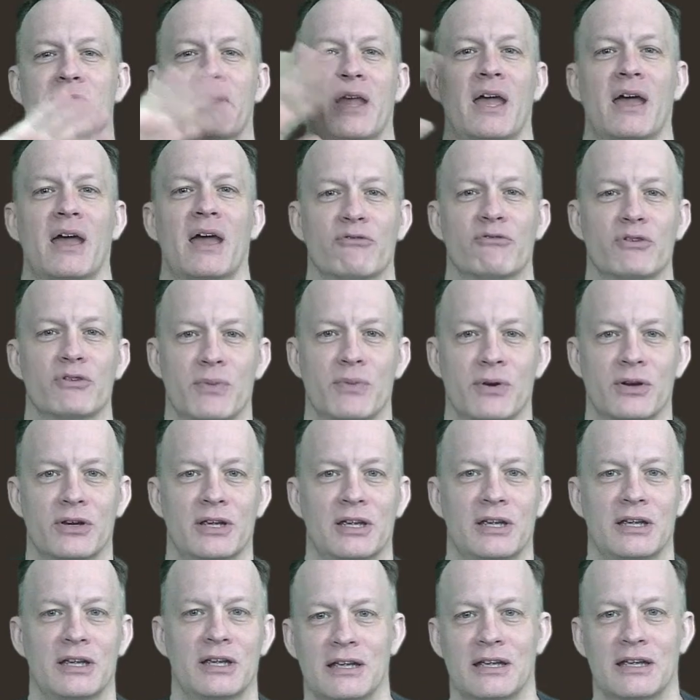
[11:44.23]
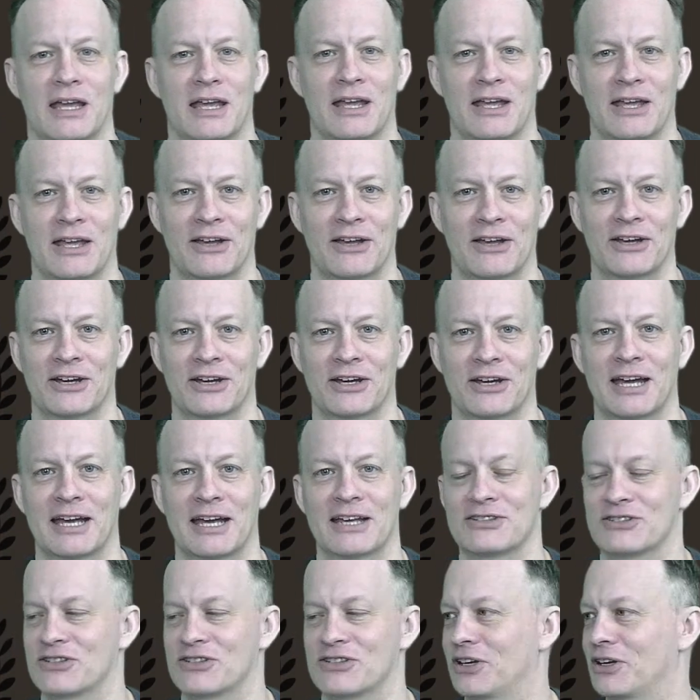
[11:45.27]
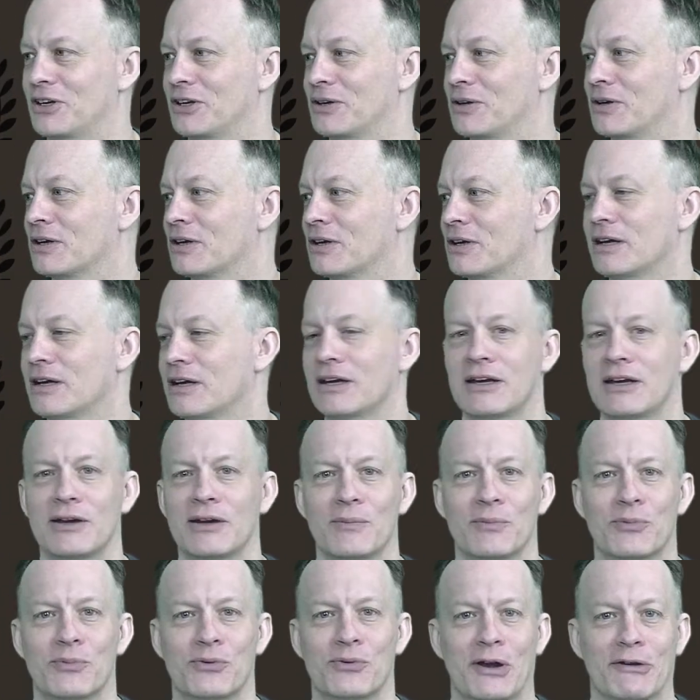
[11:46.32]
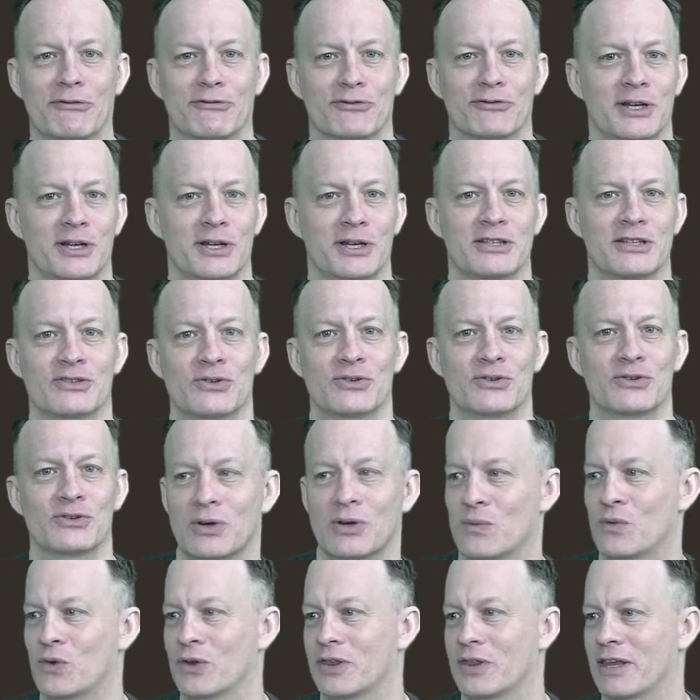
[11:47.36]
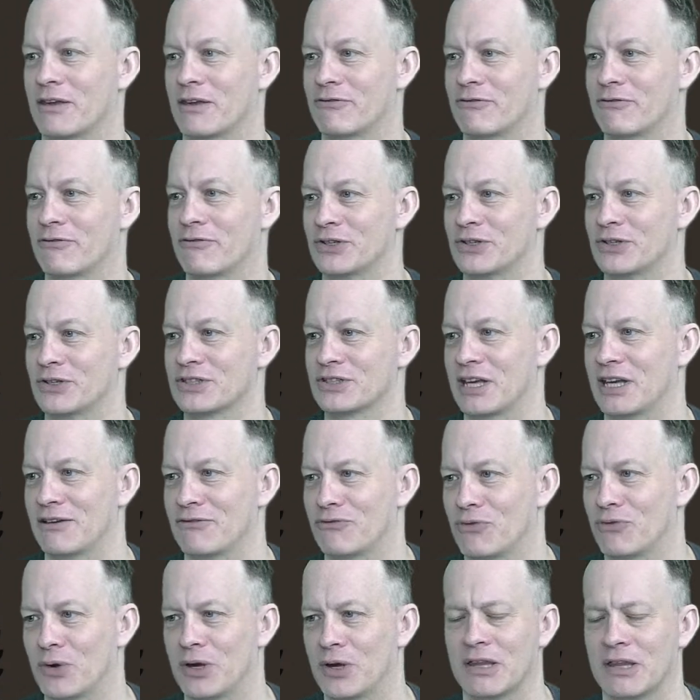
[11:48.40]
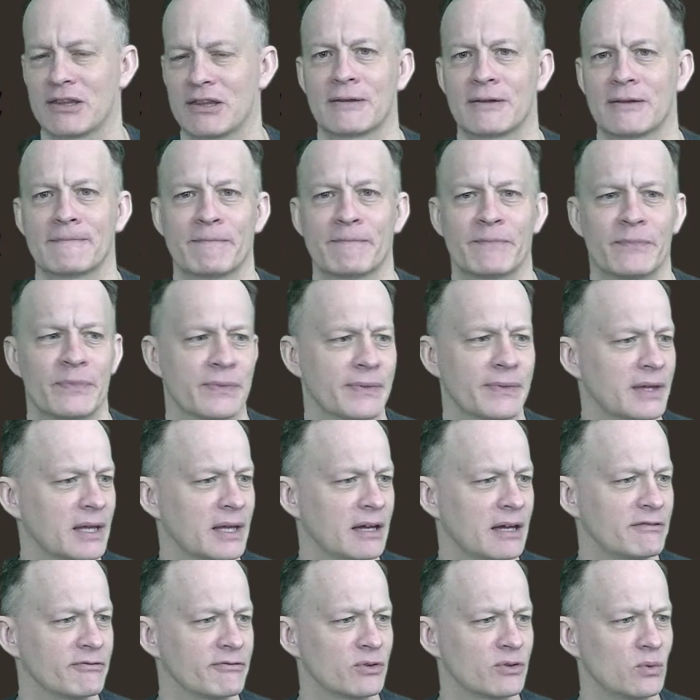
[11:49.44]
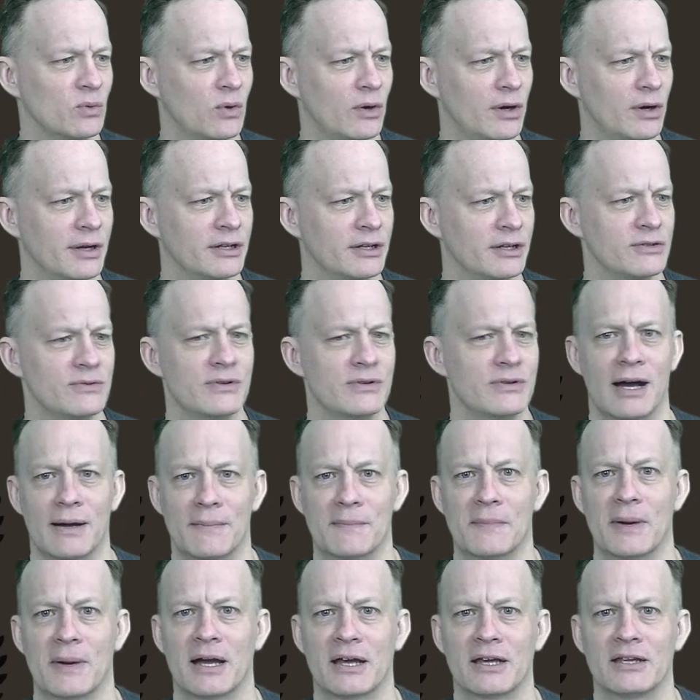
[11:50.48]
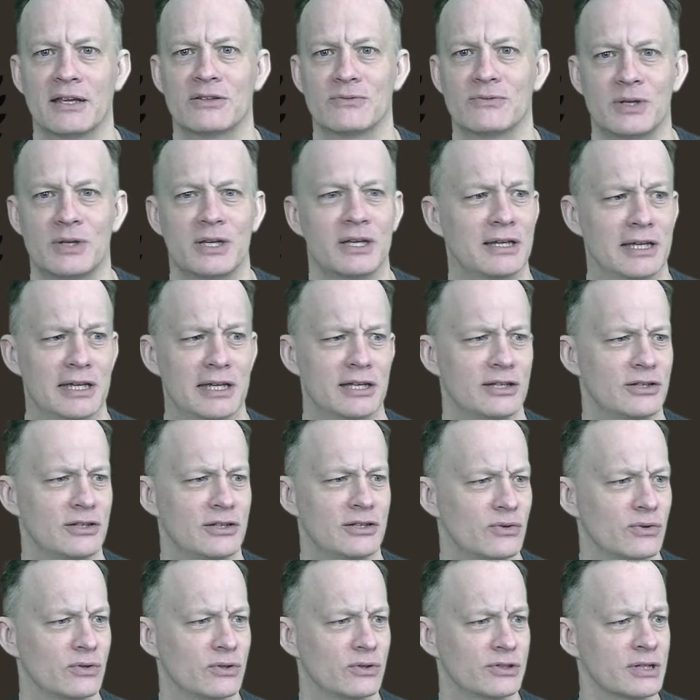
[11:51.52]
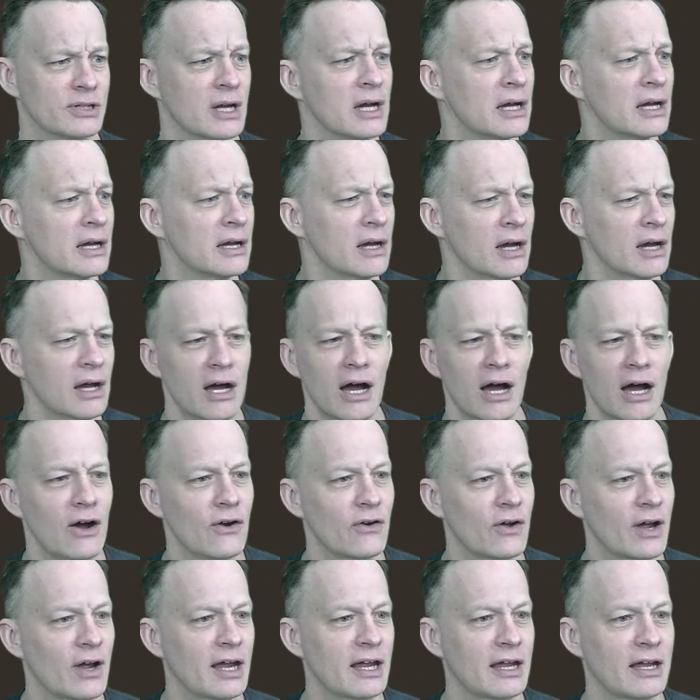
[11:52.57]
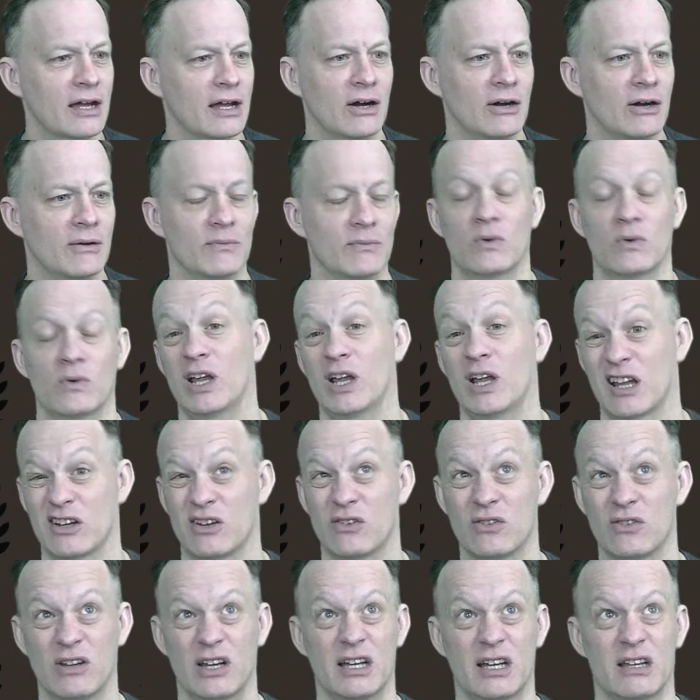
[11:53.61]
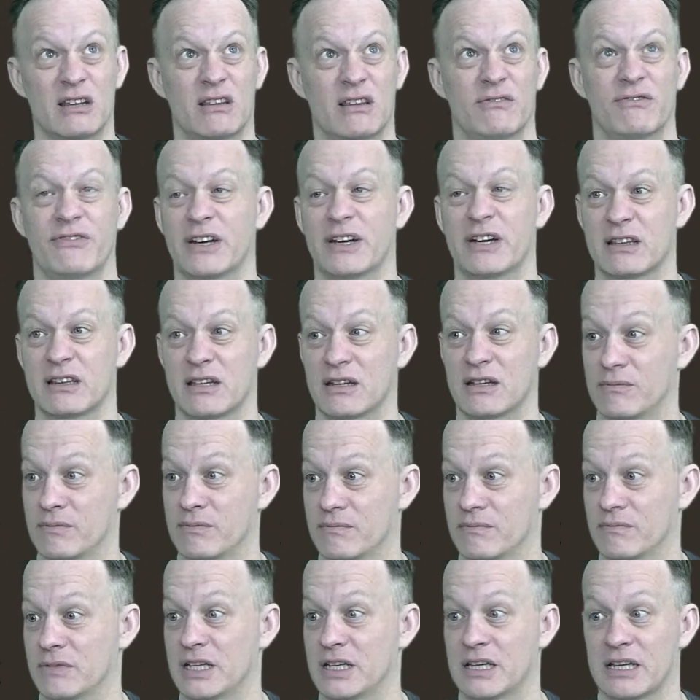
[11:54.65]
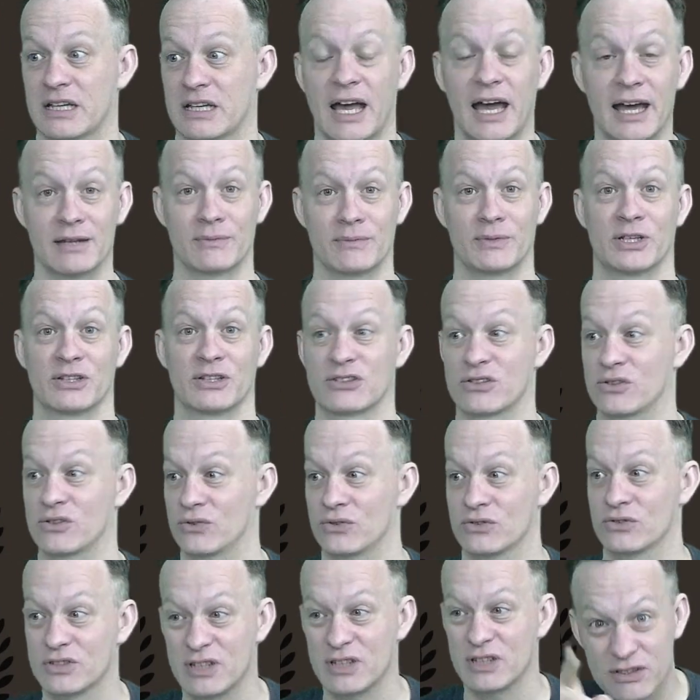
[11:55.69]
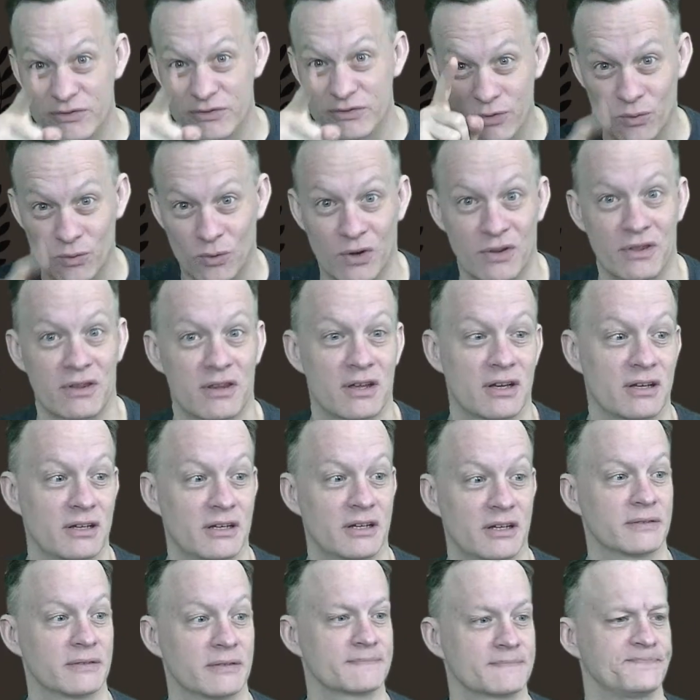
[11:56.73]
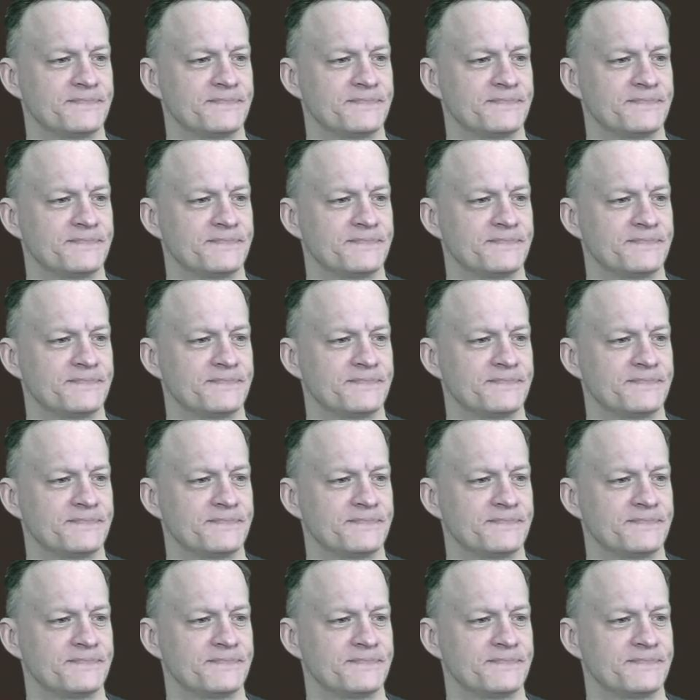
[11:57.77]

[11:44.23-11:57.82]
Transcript: Everybody has their preference or what they feel safe with. I, for one, do not mind being indoors. Okay, well, I don't like the fact that the academy is closed. That's for one thing, yeah.